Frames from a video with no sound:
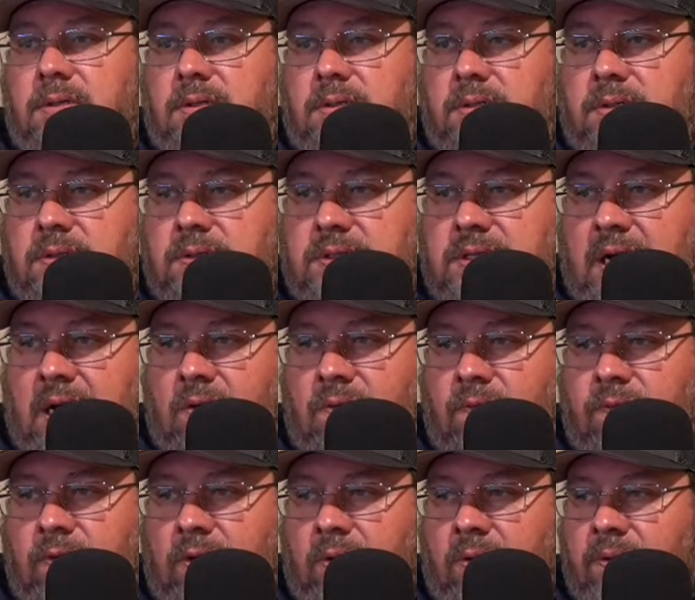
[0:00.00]

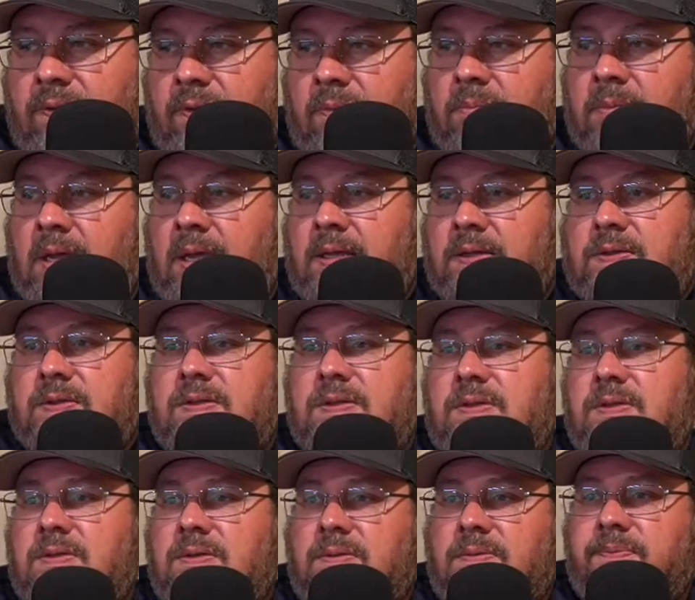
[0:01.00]
Downfall of the
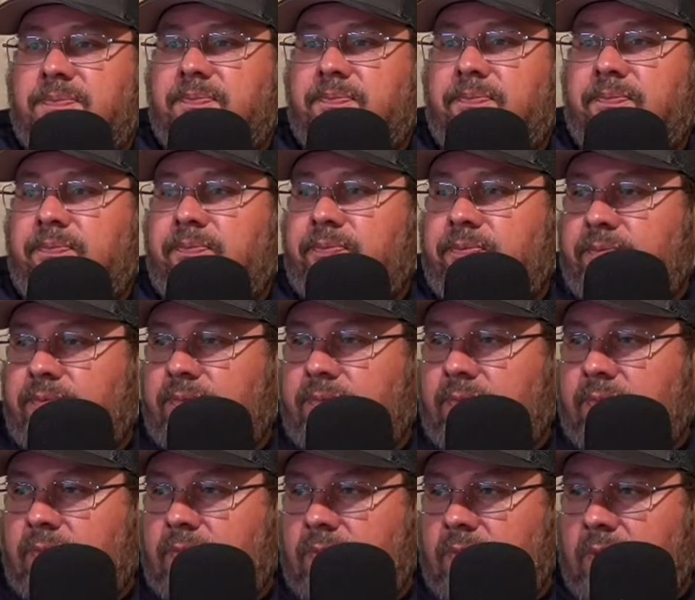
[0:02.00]
Mets.
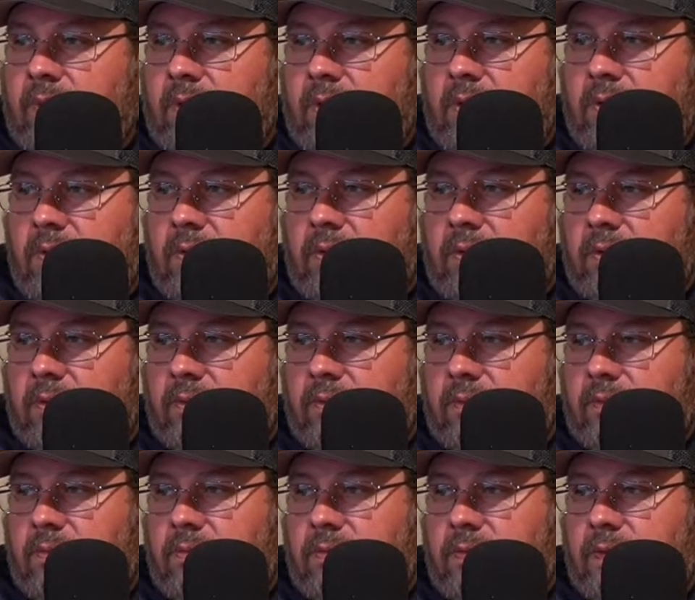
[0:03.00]

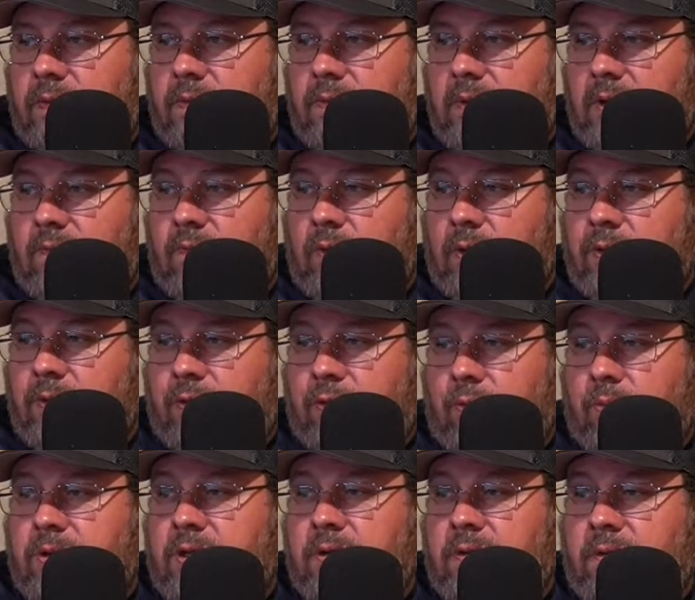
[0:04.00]
They've won
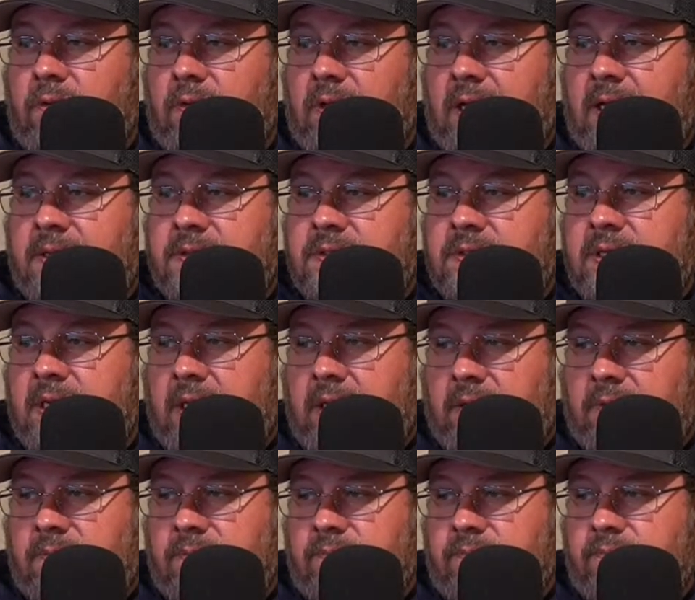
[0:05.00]
3 of their last
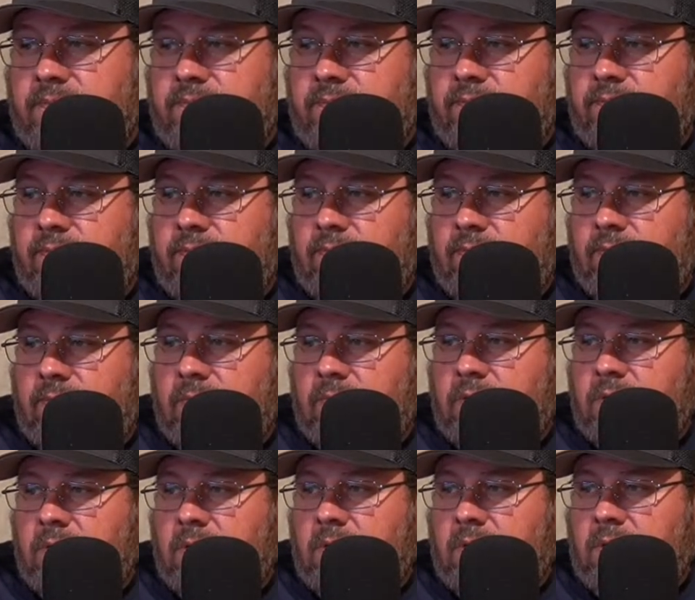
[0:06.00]
10.
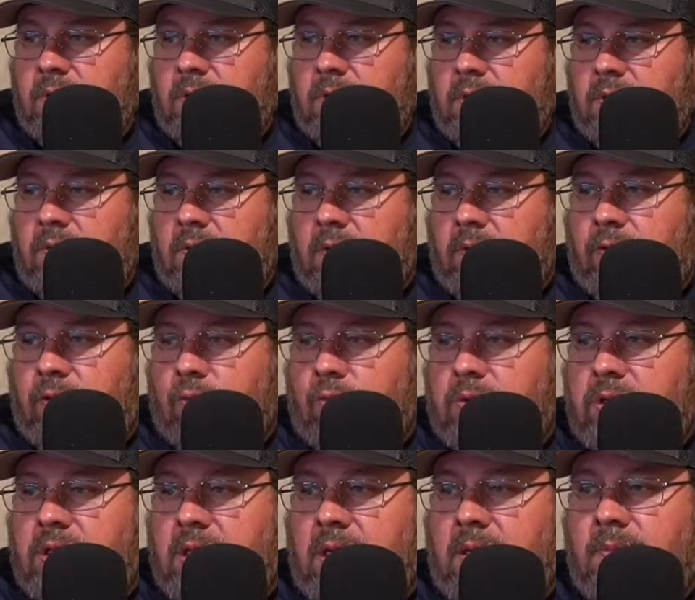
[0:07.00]
They're on a
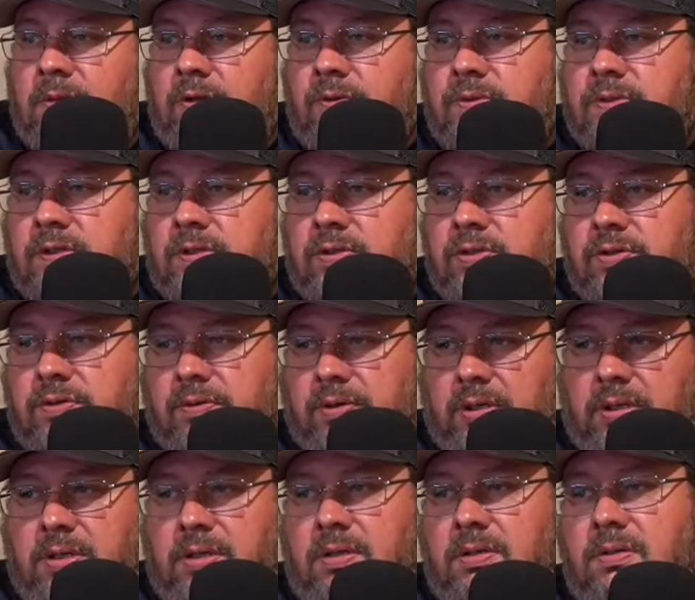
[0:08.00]
3-game losing
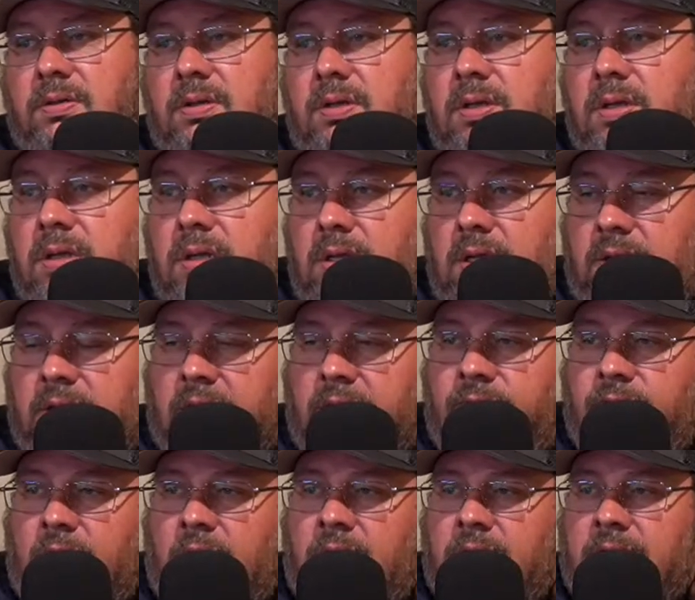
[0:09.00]
streak, and
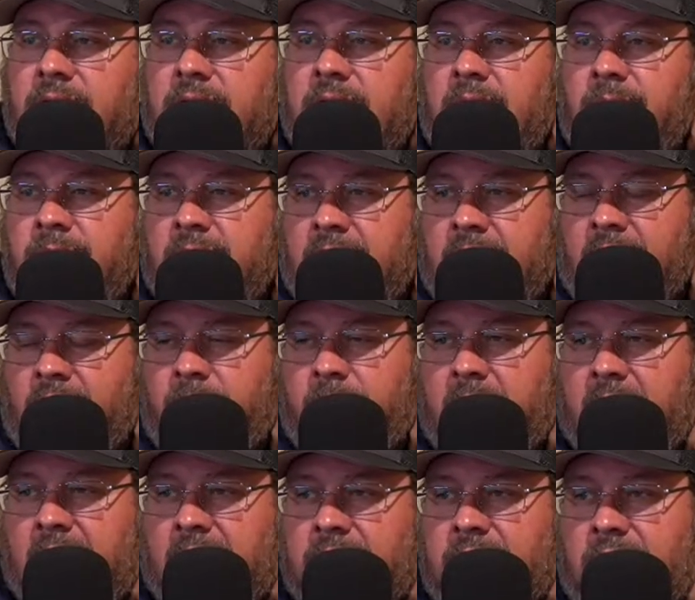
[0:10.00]
they've fallen a game and a half
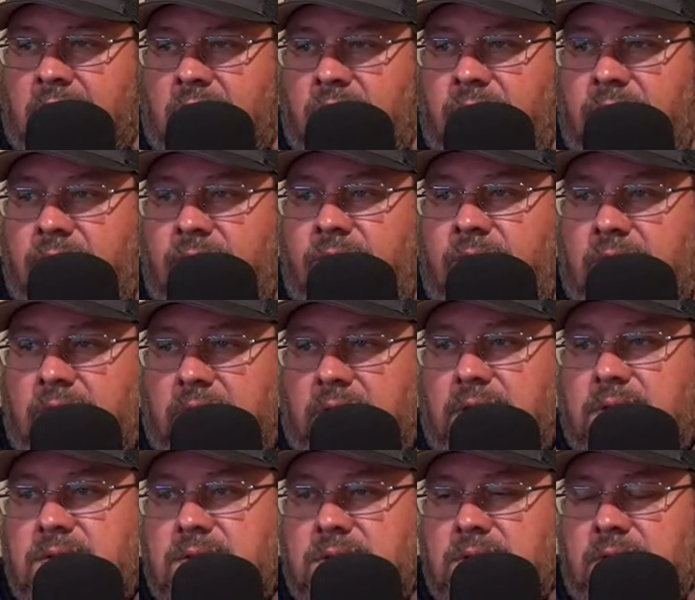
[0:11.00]
back of the
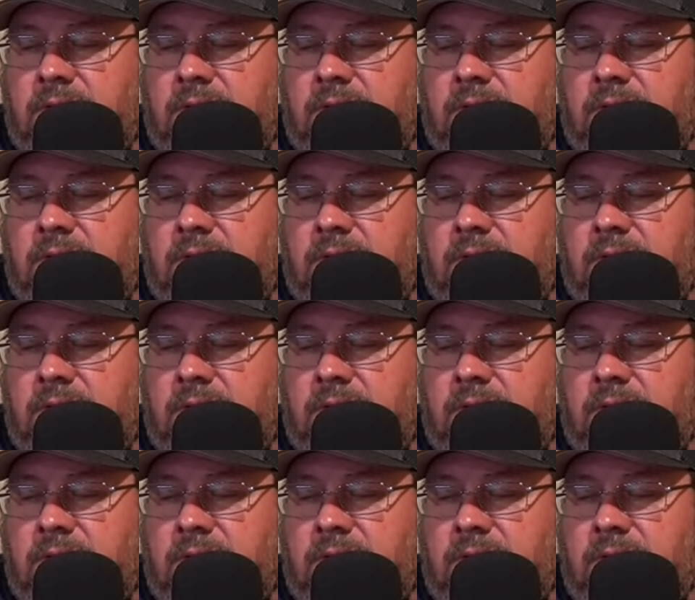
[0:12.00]
Phillies.